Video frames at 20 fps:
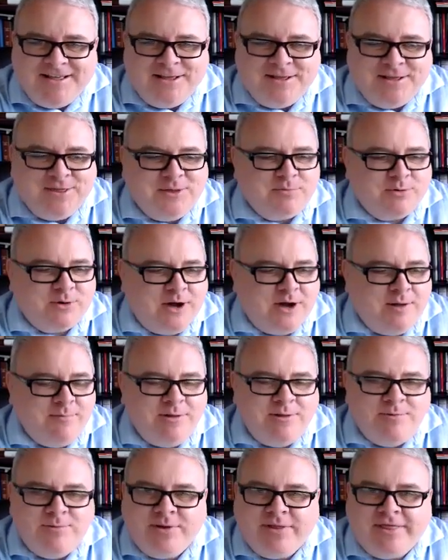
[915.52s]
The problem
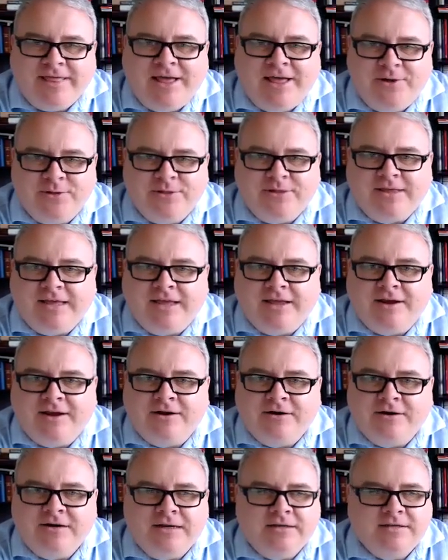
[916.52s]
with
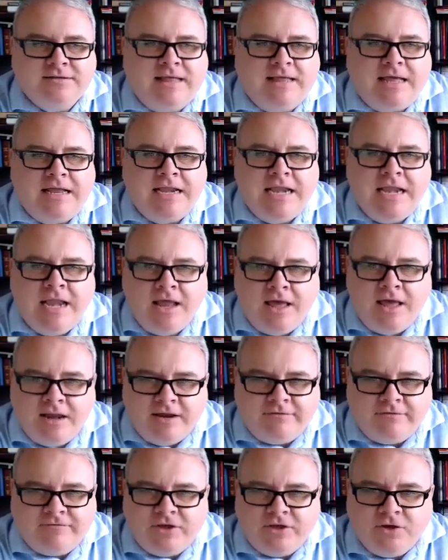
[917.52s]
healthcare is that none
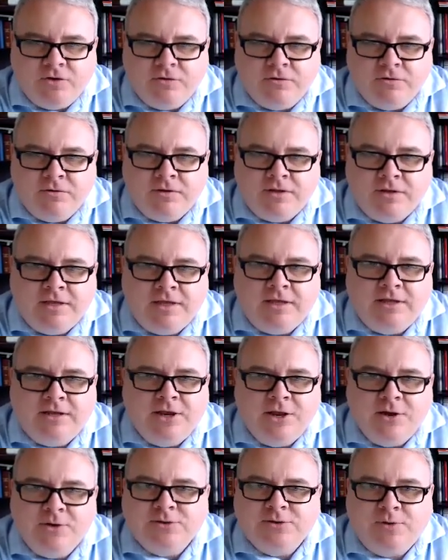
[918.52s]
of you
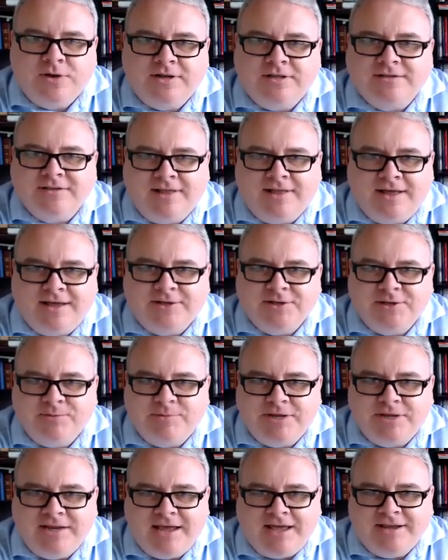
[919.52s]
knows what it's like to
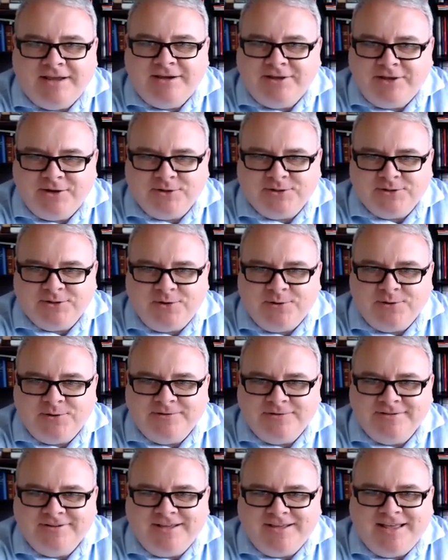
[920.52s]
be 90 years
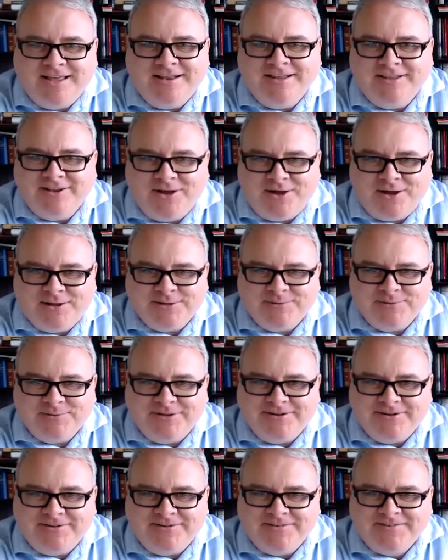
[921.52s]
old and in
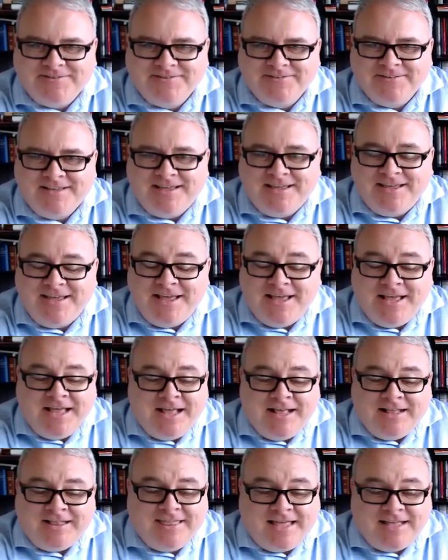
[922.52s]
hospital."
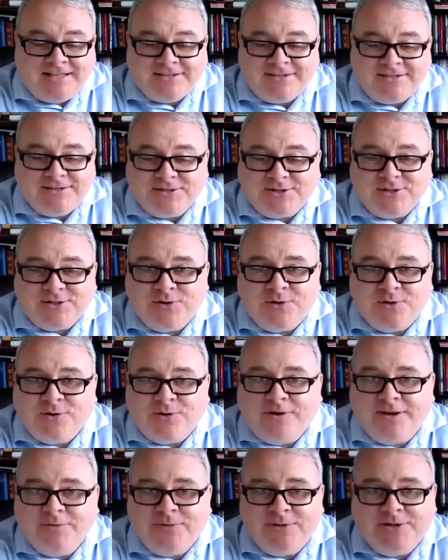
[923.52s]
That's the story
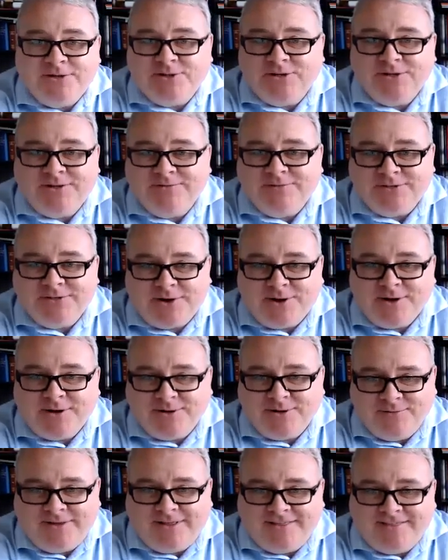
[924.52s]
we should have started
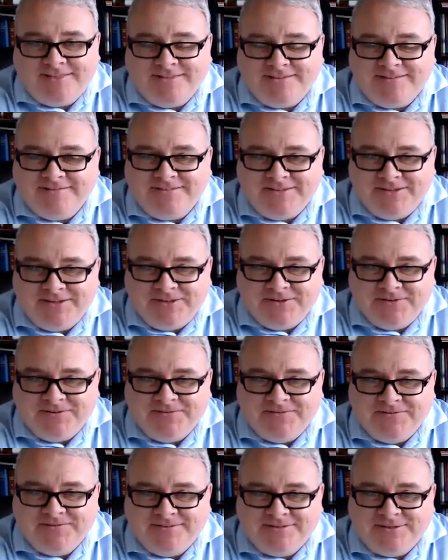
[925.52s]
with, you know,
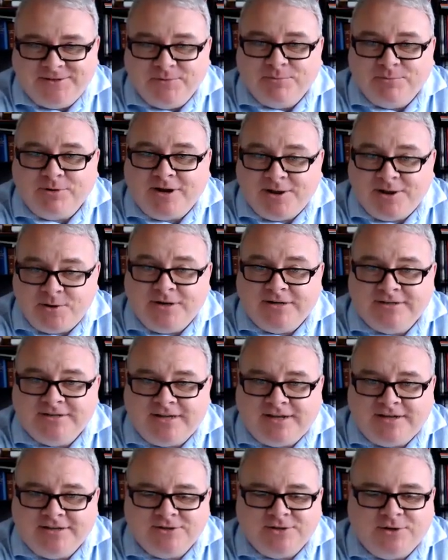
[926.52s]
prioritize
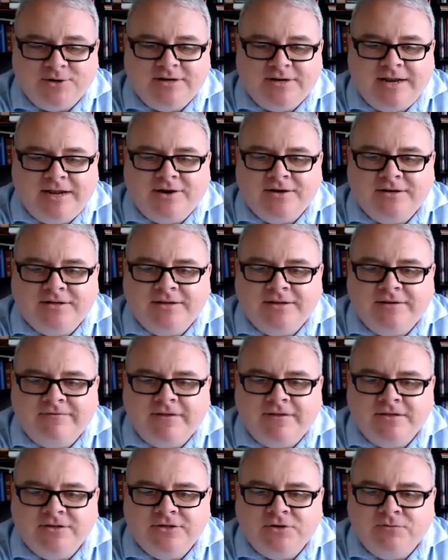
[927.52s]
her narrative and to
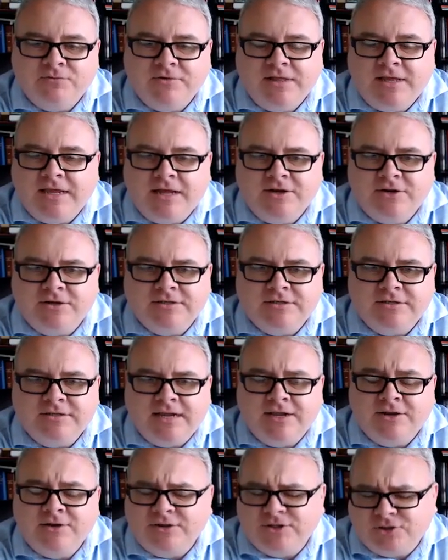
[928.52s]
really understand or
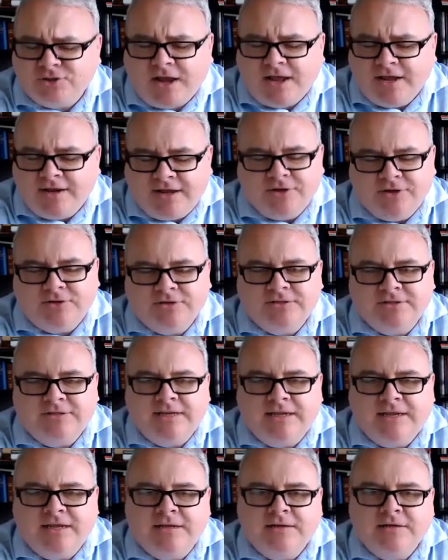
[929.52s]
try to
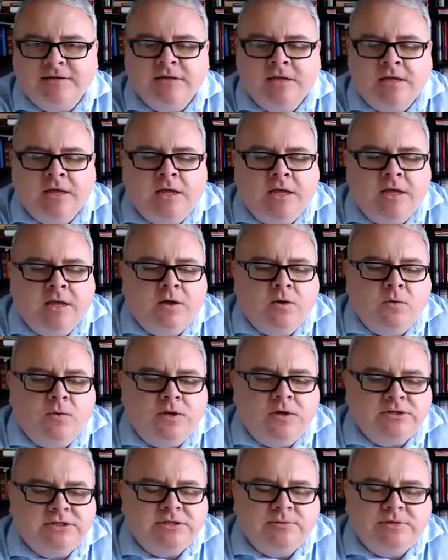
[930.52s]
understand what
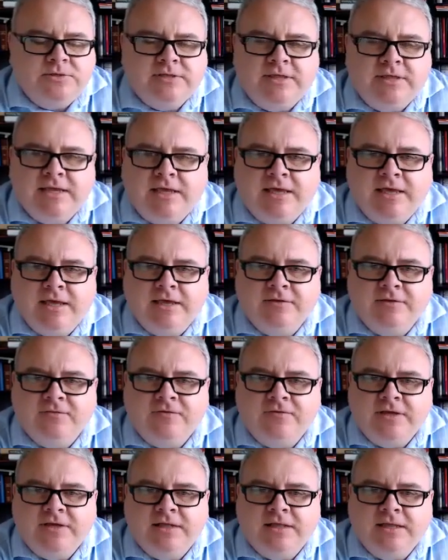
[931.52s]
she was thinking and
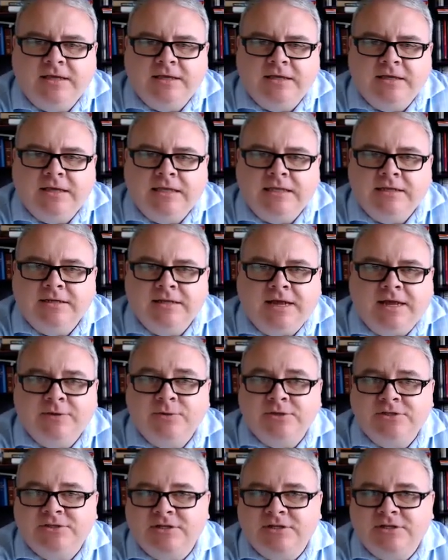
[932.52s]
feeling. And I was
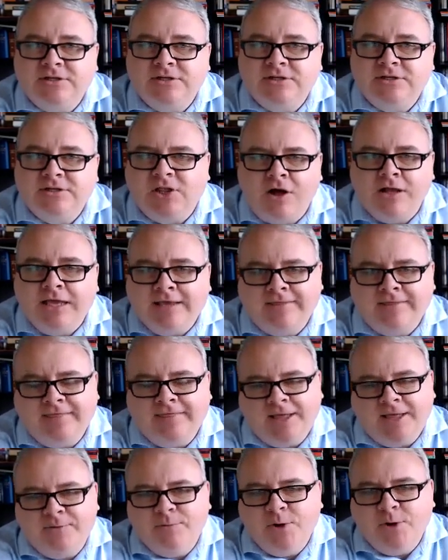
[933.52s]
just longing
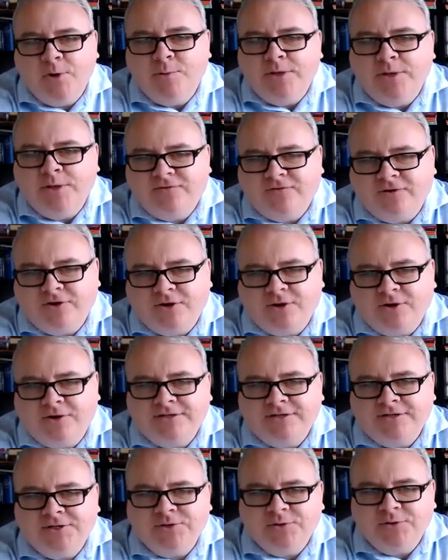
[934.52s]
in that moment for
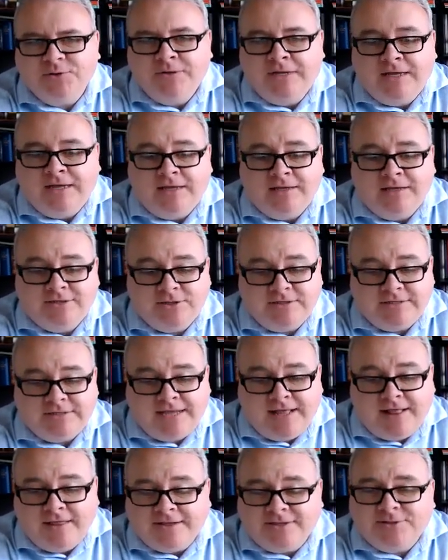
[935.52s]
her to
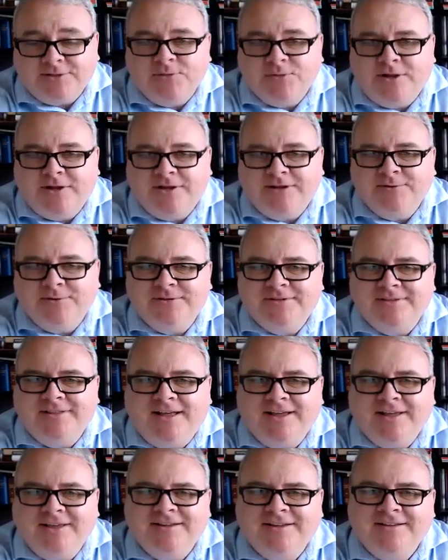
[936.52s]
tell us what it was
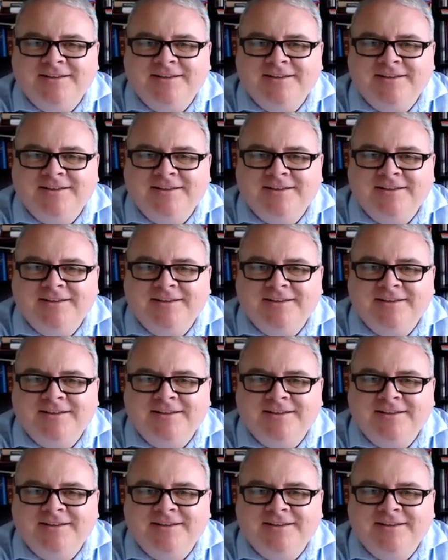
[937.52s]
like